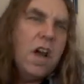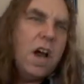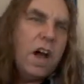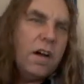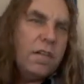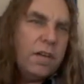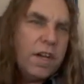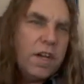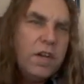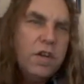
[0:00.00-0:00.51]

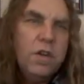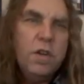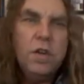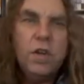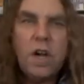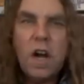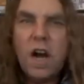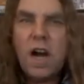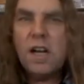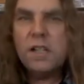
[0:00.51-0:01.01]
of a
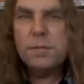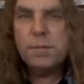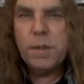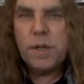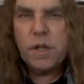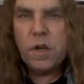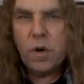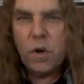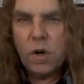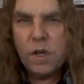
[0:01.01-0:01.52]
new
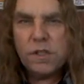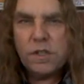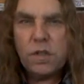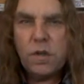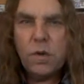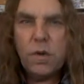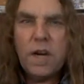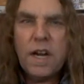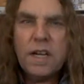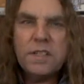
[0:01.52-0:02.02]
cosmic course
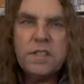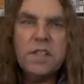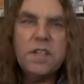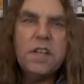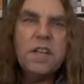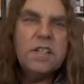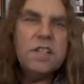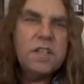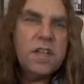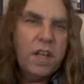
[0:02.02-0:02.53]

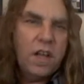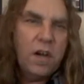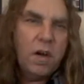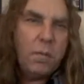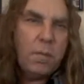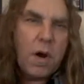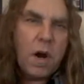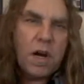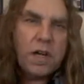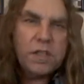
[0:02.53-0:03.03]
correction
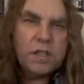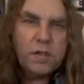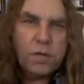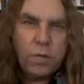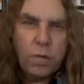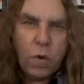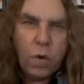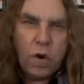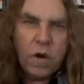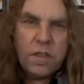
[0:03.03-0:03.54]
until March
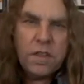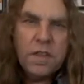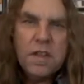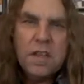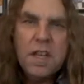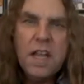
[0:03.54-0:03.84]
4th.